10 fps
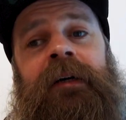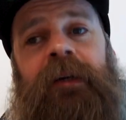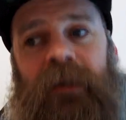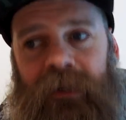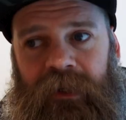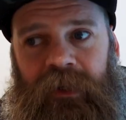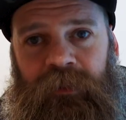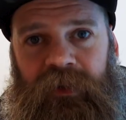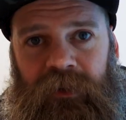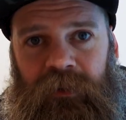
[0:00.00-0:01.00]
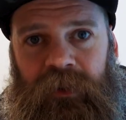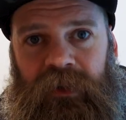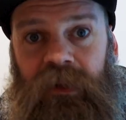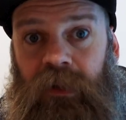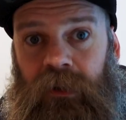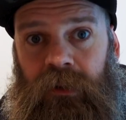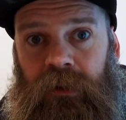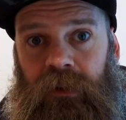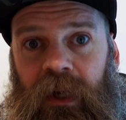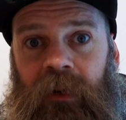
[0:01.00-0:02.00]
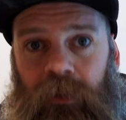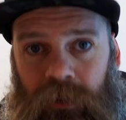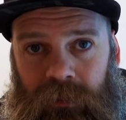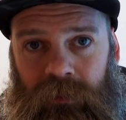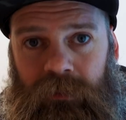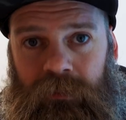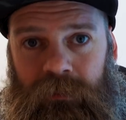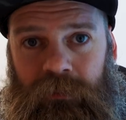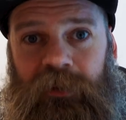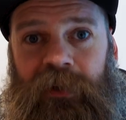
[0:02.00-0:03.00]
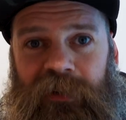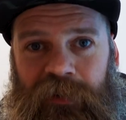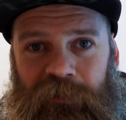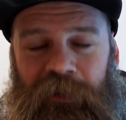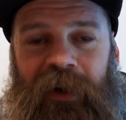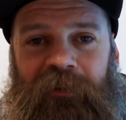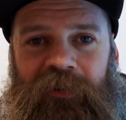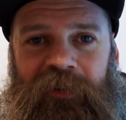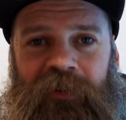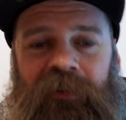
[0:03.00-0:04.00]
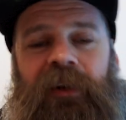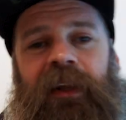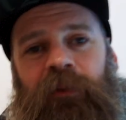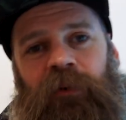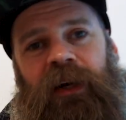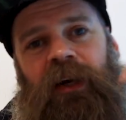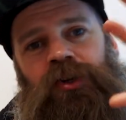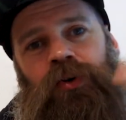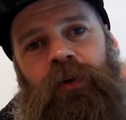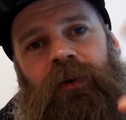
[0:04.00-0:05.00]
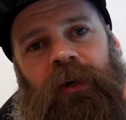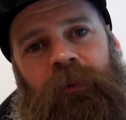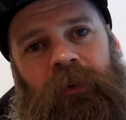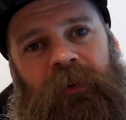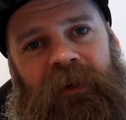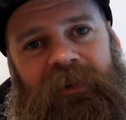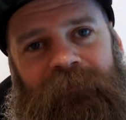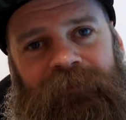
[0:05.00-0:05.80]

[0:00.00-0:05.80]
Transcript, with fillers: Right, that is my sales pitch done. I'm going to go. Stay safe, look after yourself, and I will catch you all in a couple of weeks.